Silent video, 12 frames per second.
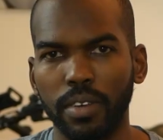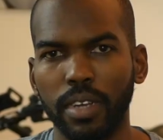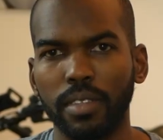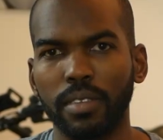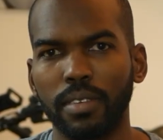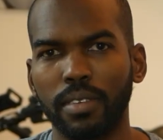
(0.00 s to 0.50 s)

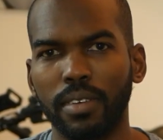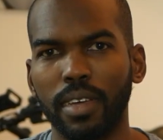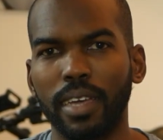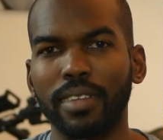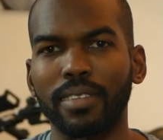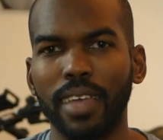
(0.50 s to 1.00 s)
right?
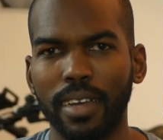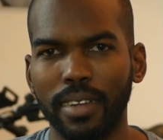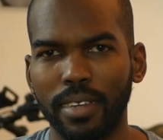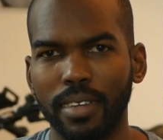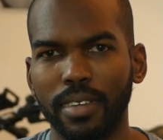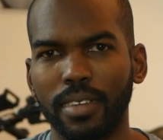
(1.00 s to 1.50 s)

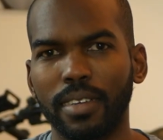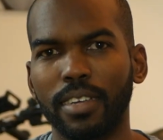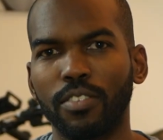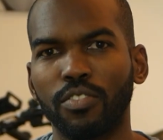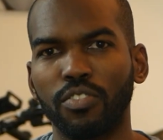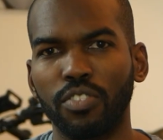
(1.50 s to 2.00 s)
Exactly,
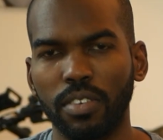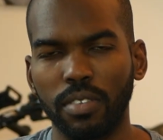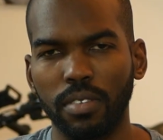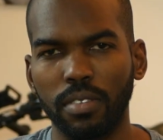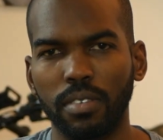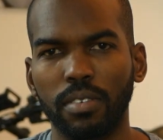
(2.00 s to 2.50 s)
it's
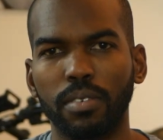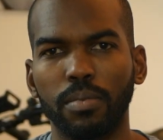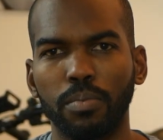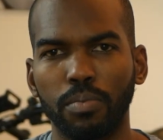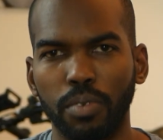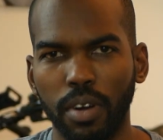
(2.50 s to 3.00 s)
just
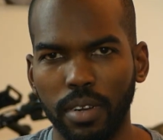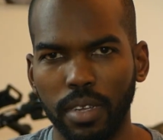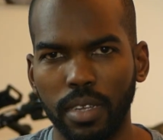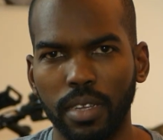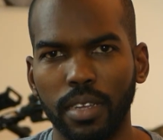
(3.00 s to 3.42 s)
broccoli.